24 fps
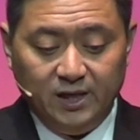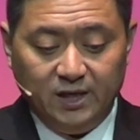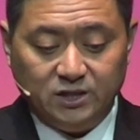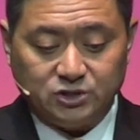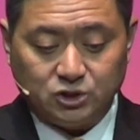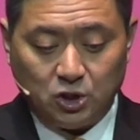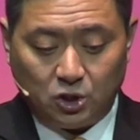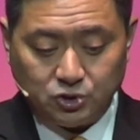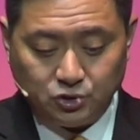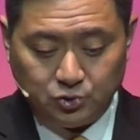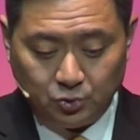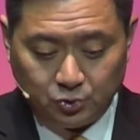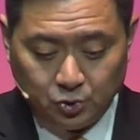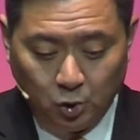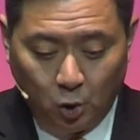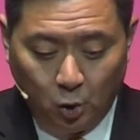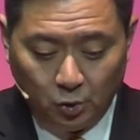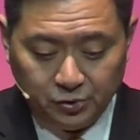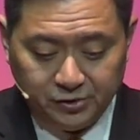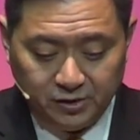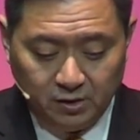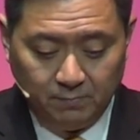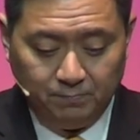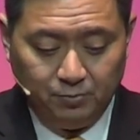is also
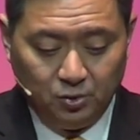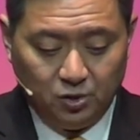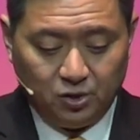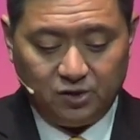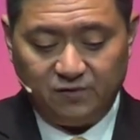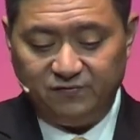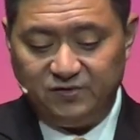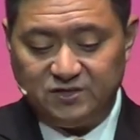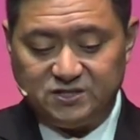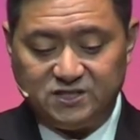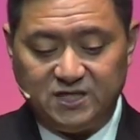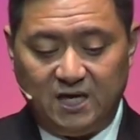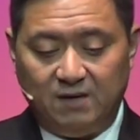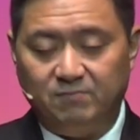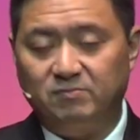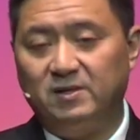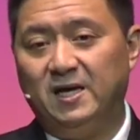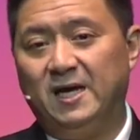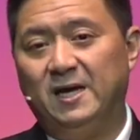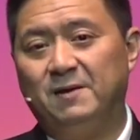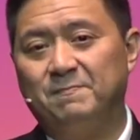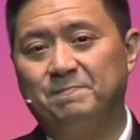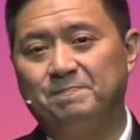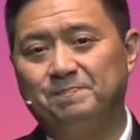told in a book of the same
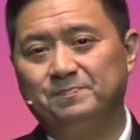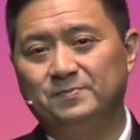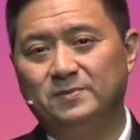name.